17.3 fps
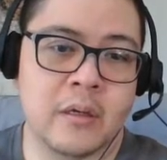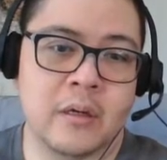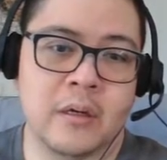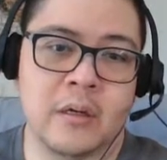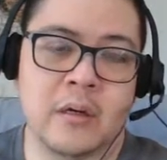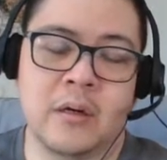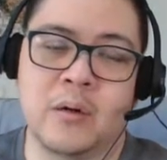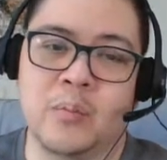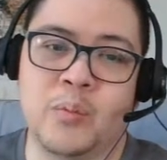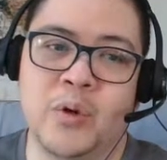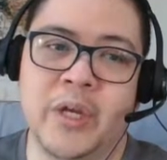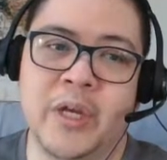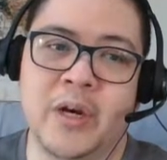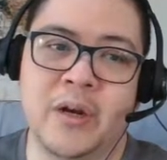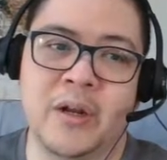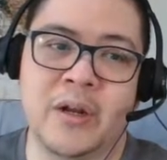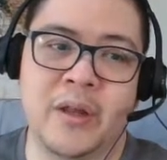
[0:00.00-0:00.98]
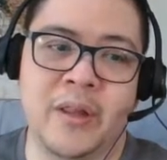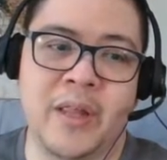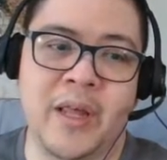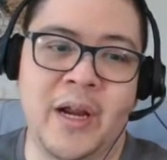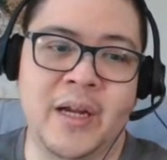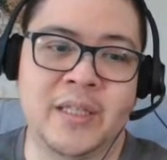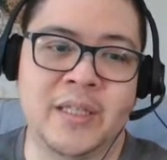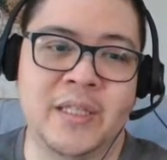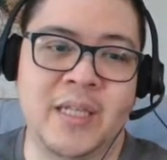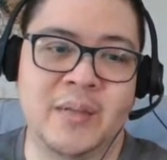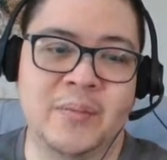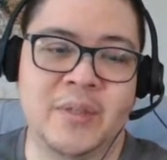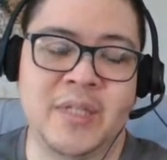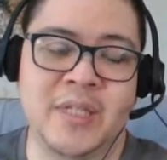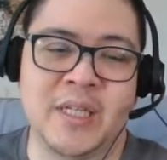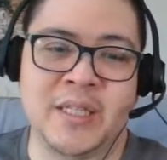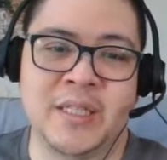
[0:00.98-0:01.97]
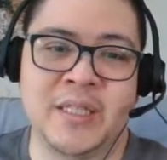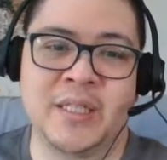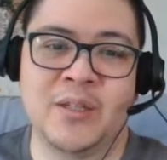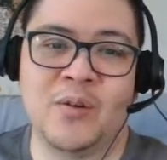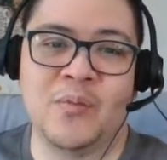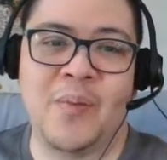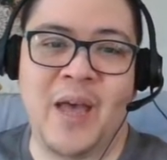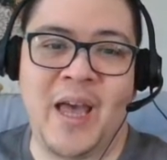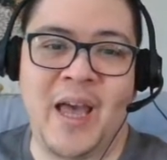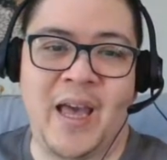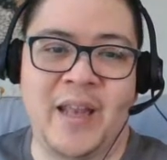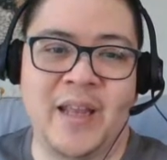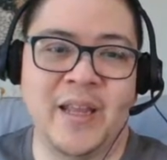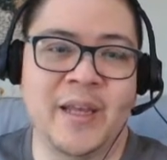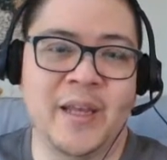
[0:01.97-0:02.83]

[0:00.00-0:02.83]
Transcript: Oh, putting it on there seems just so bad.